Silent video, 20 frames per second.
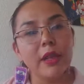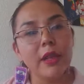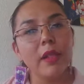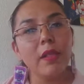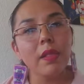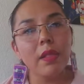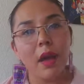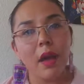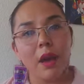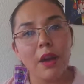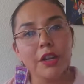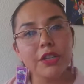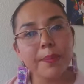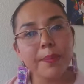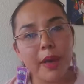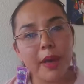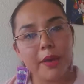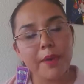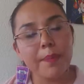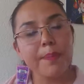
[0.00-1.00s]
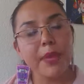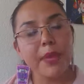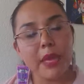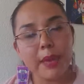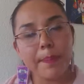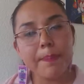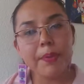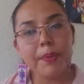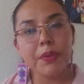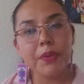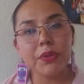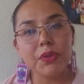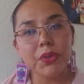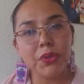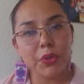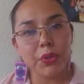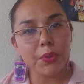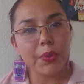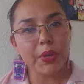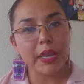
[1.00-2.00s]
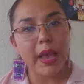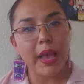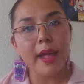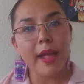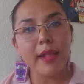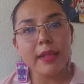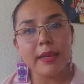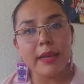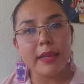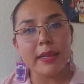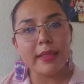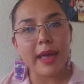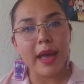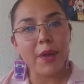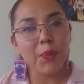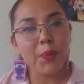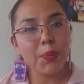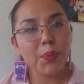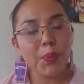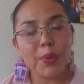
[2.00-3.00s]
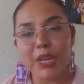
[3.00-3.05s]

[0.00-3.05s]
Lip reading: a large amount of people to the reality that